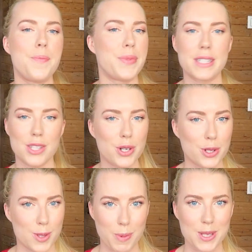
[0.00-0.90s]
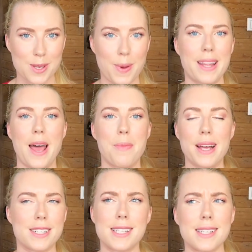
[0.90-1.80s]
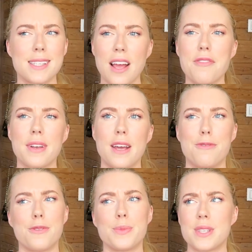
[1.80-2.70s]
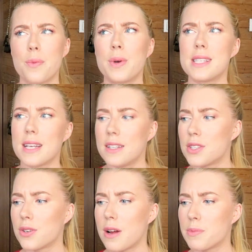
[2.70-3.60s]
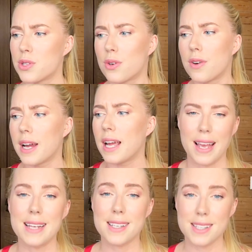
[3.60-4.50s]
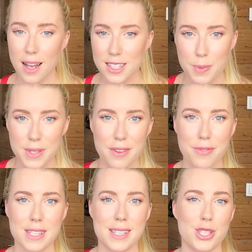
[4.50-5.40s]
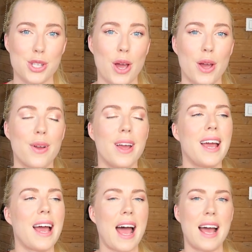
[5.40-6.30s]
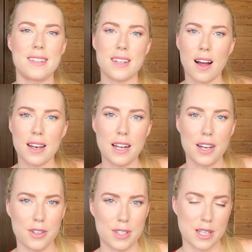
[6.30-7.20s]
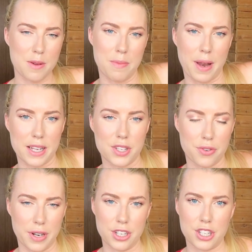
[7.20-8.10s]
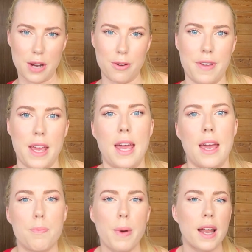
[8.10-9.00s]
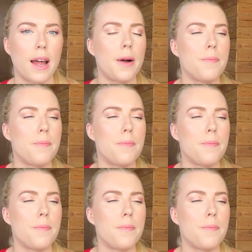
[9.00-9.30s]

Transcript: This is not sponsored by them, I just discovered it from someone's Instagram story. It's a startup in San Francisco, and I'll include some like screen share of it here, but